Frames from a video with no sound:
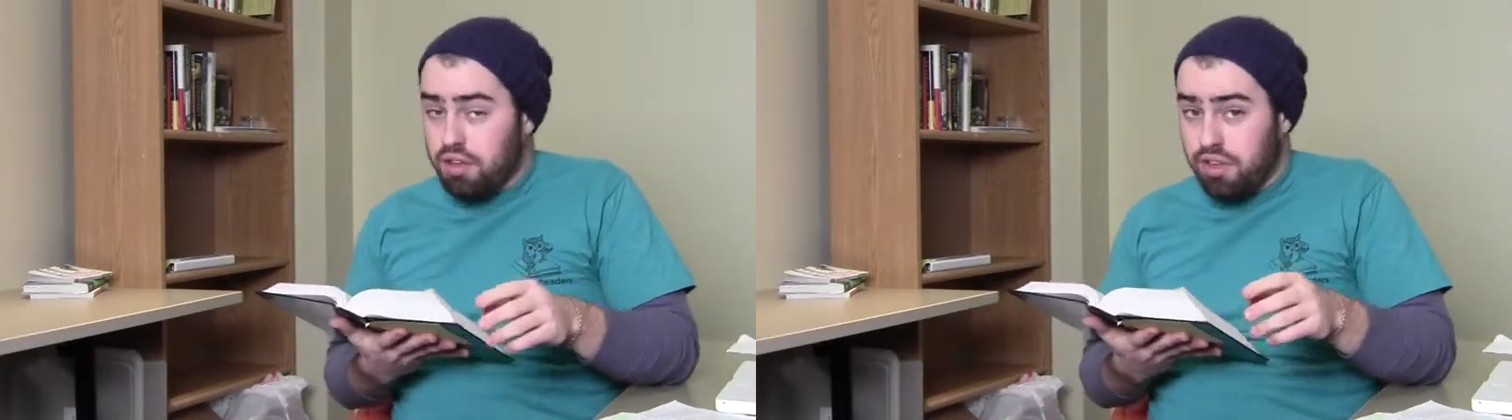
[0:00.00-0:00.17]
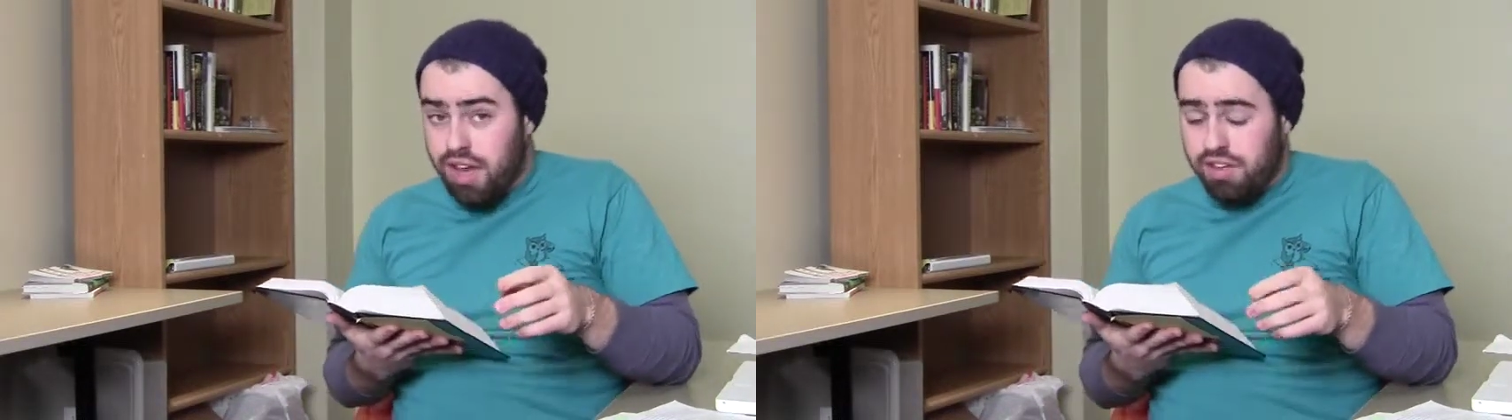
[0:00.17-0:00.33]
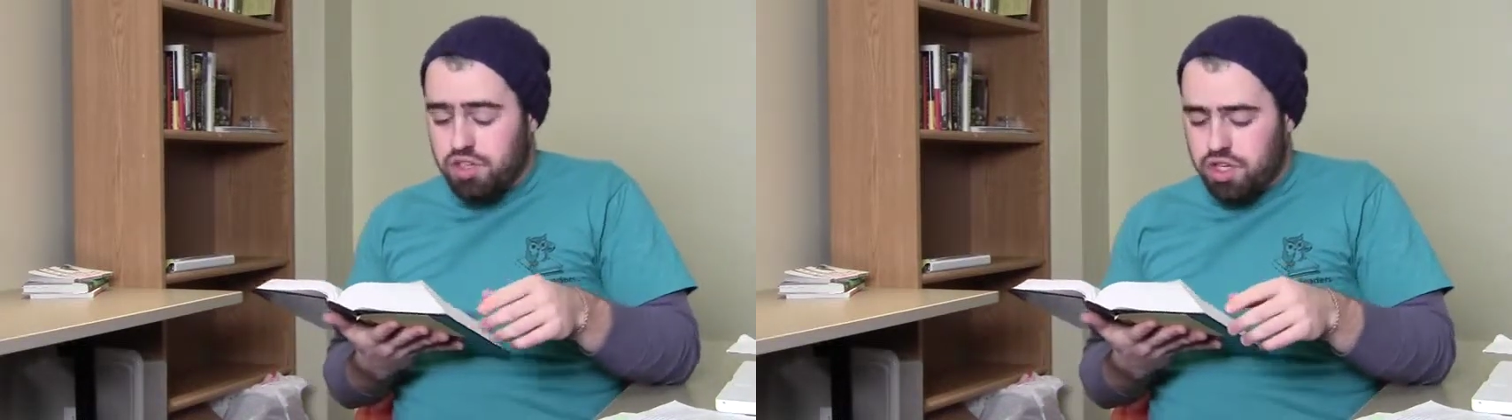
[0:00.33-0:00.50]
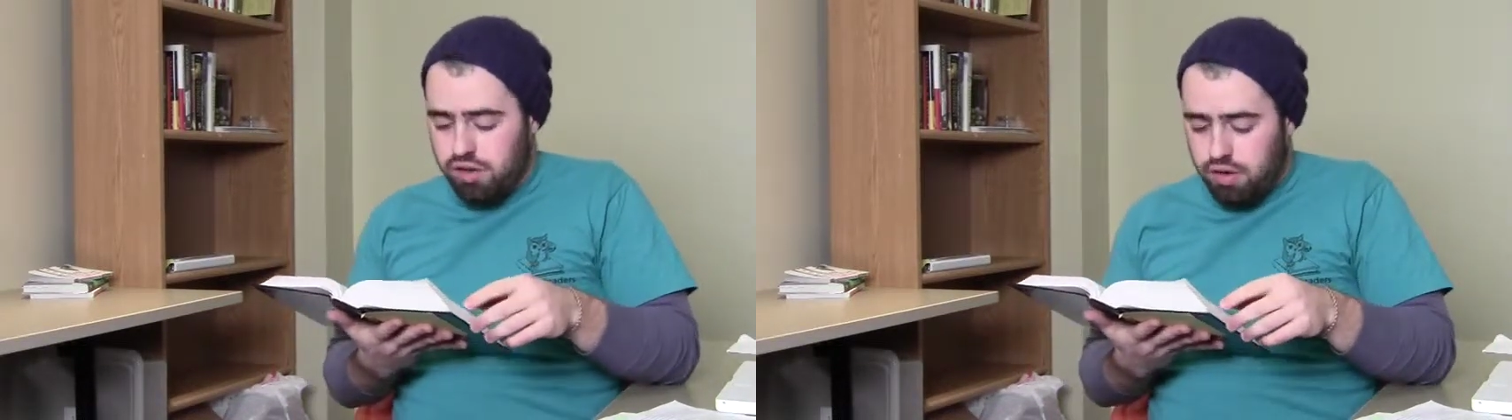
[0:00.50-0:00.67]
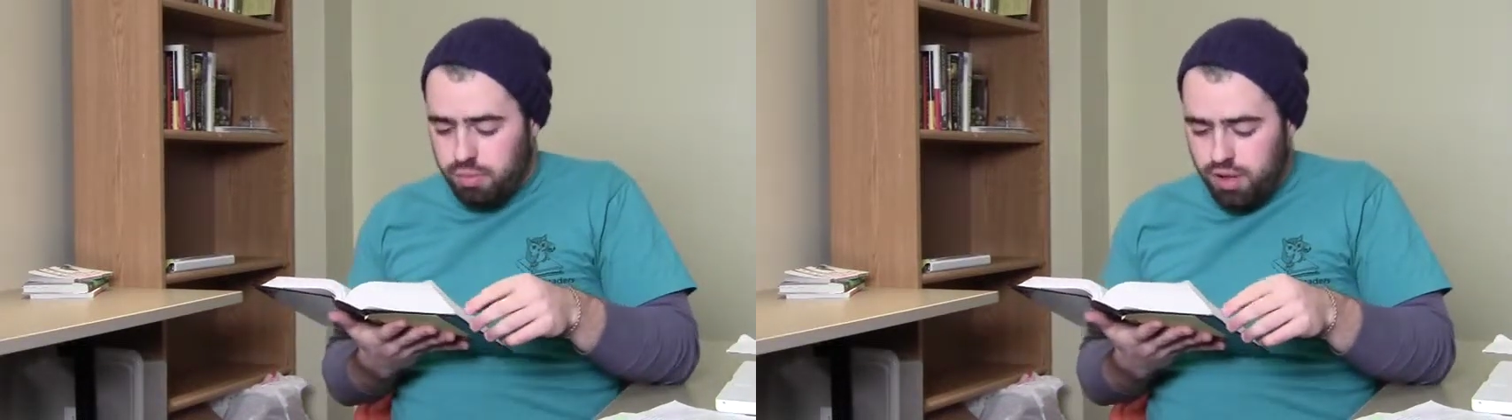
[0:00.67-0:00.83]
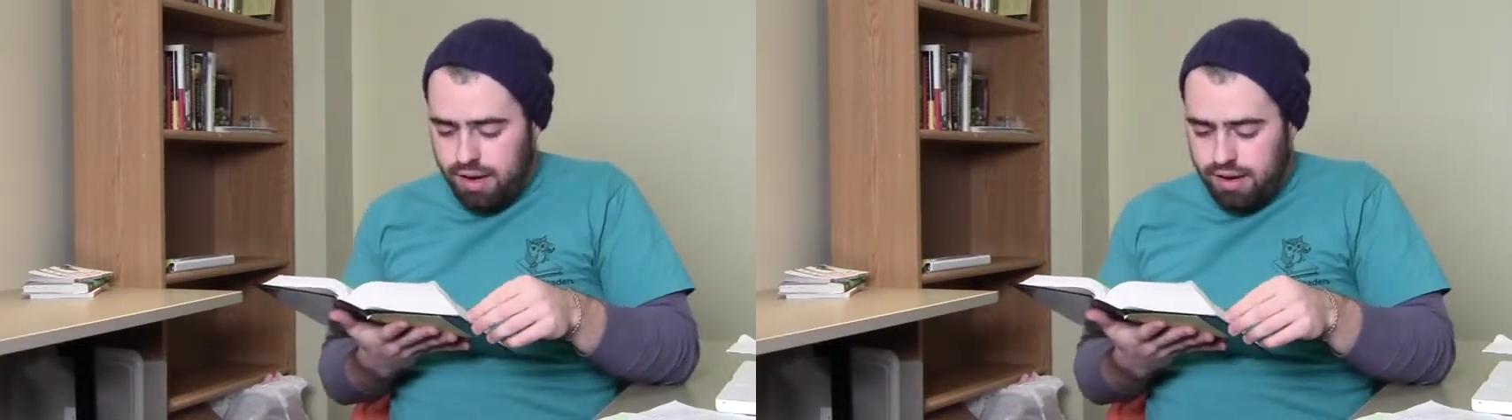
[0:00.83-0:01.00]
Yes, she
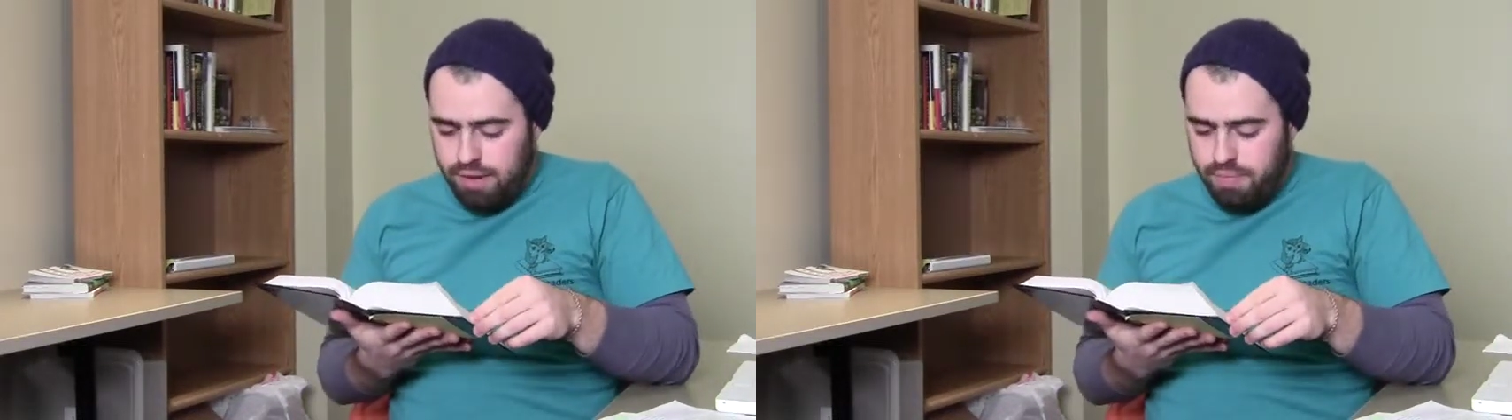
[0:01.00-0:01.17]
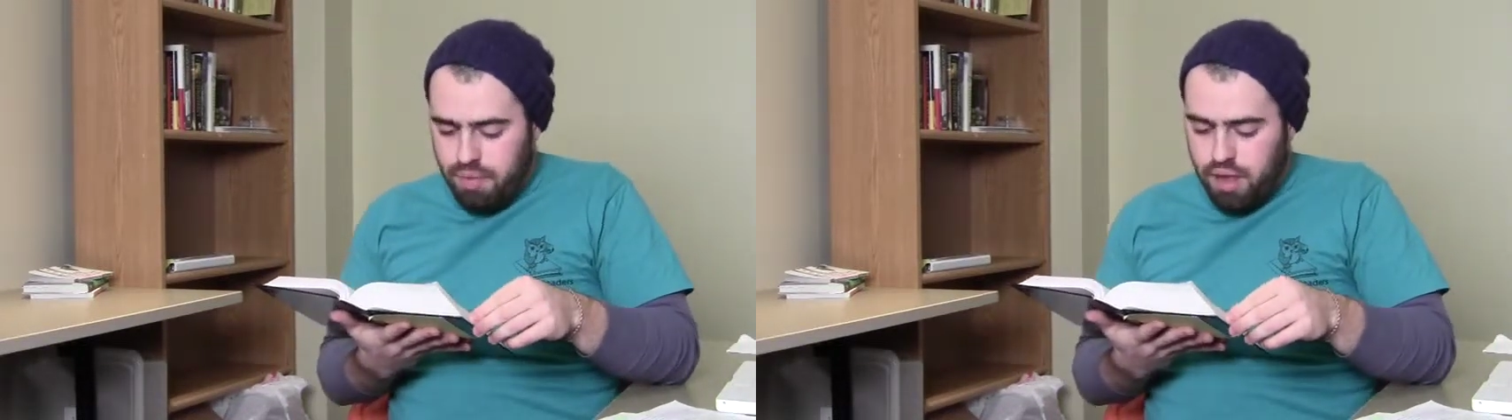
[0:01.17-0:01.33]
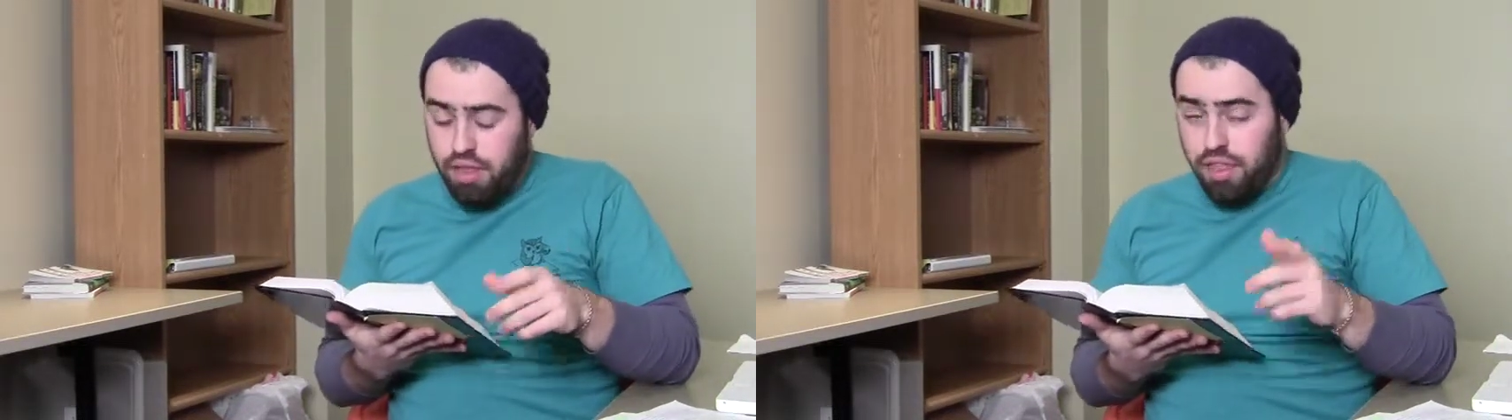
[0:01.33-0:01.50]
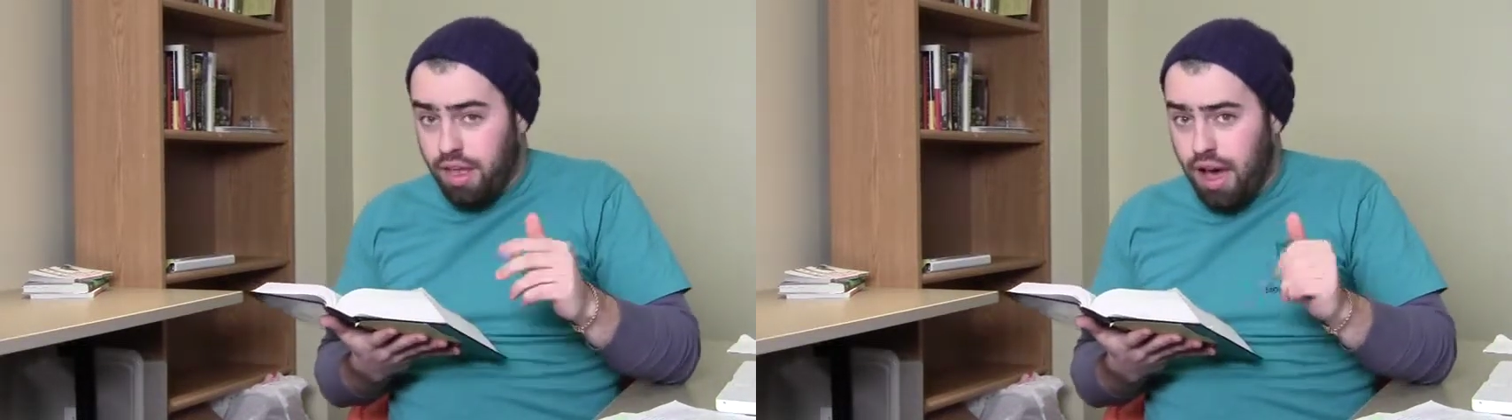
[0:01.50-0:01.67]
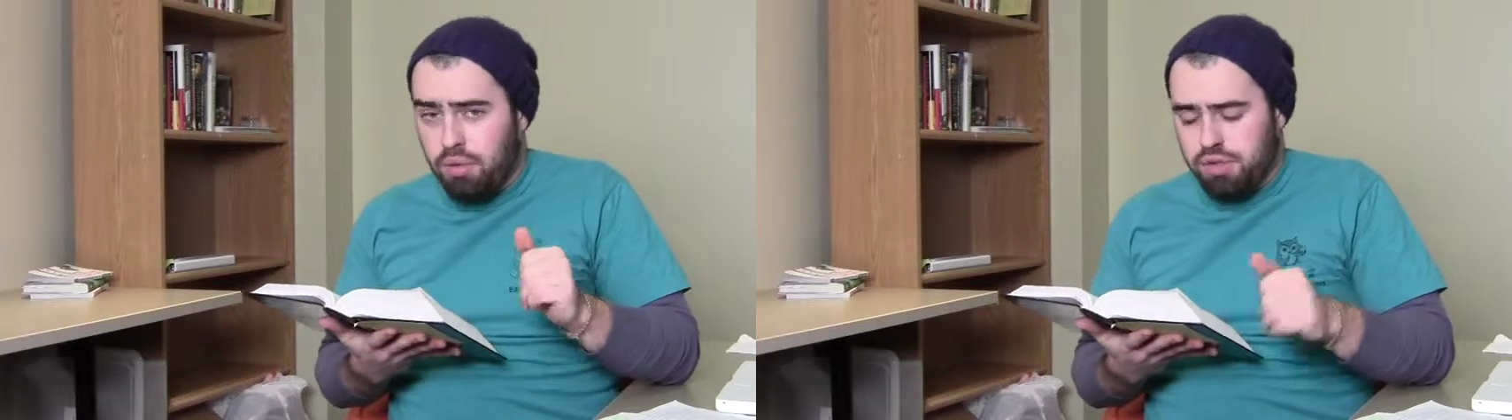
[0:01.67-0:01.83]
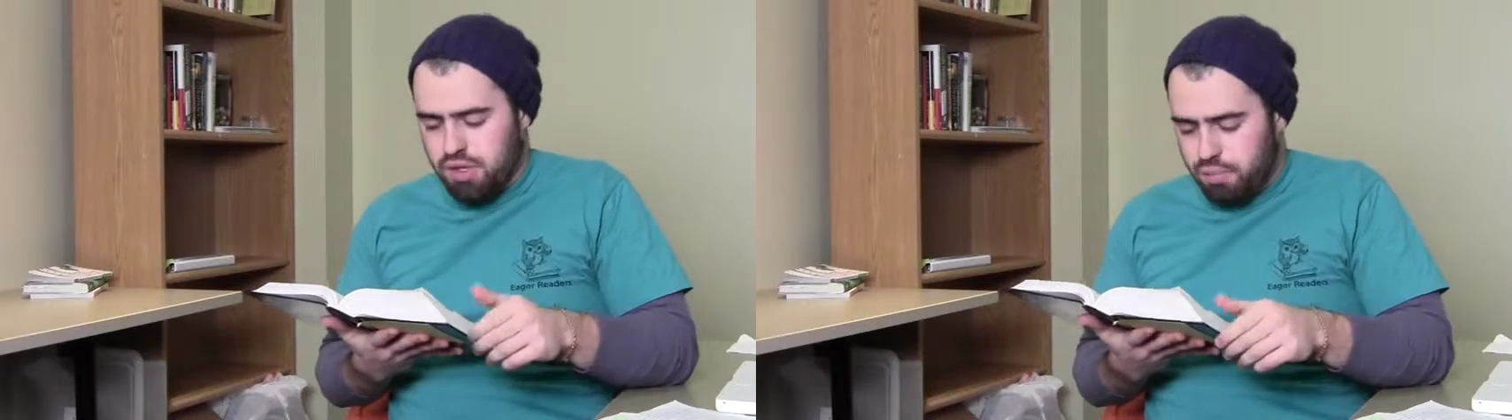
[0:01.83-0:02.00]
replied.
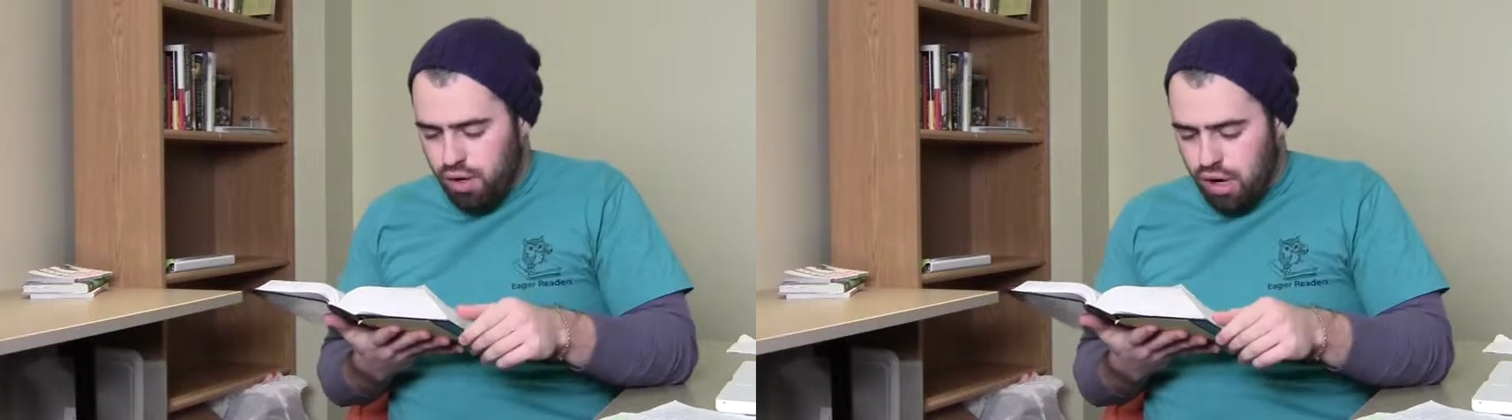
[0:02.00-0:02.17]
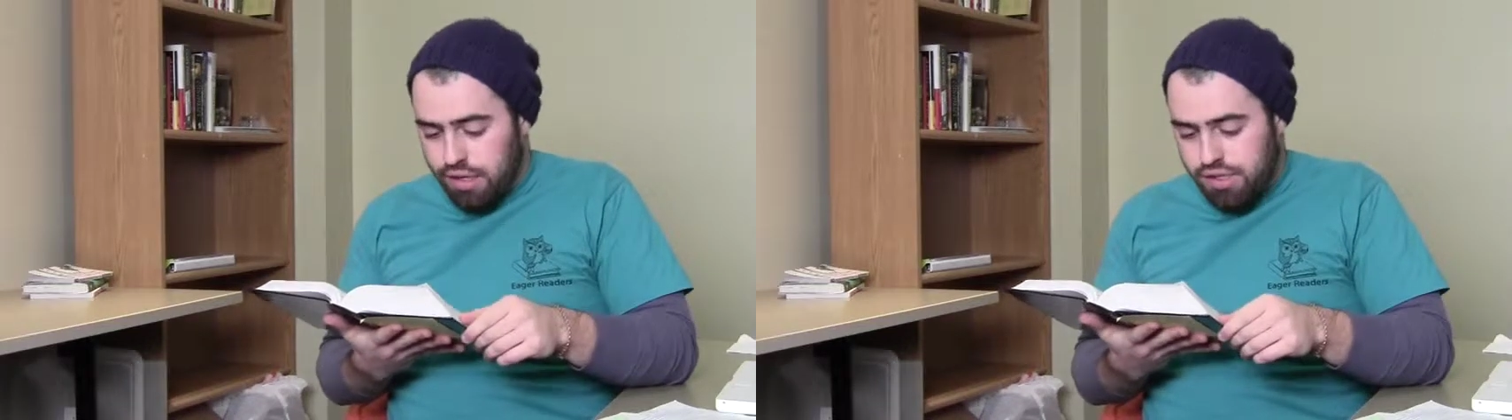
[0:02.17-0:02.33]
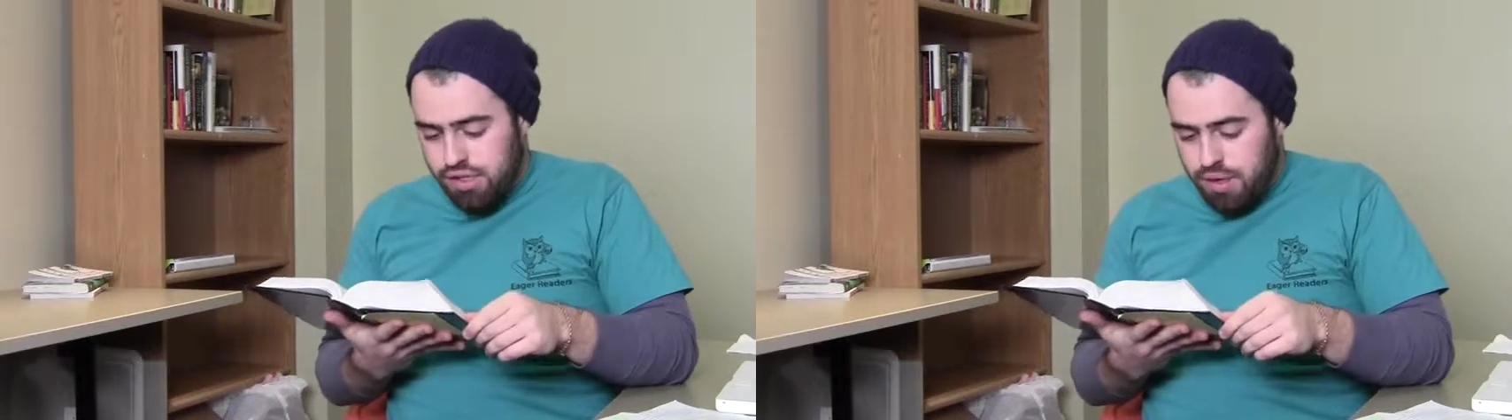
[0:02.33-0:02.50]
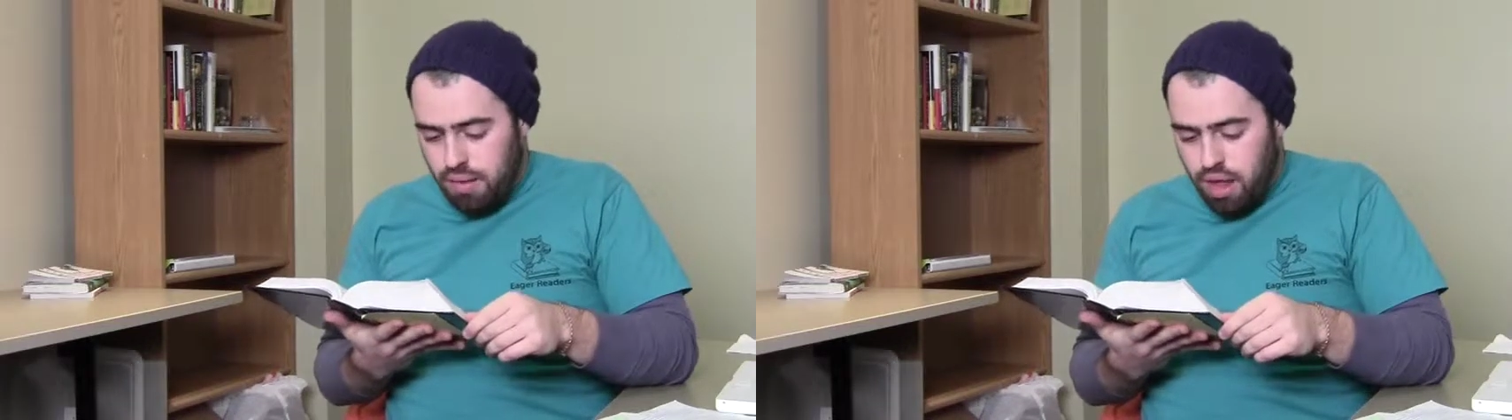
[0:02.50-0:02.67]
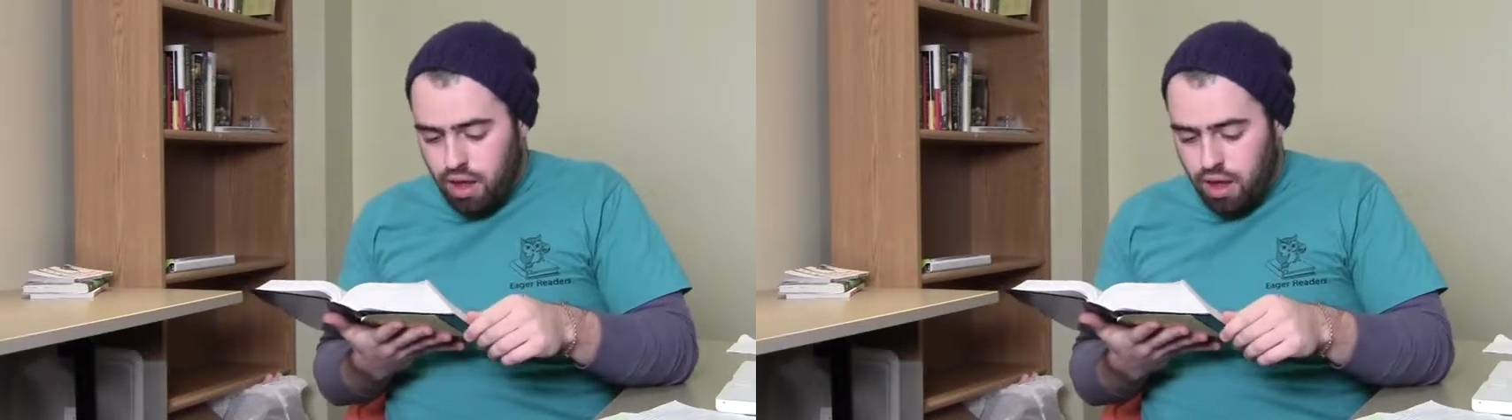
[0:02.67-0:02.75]
That was the price.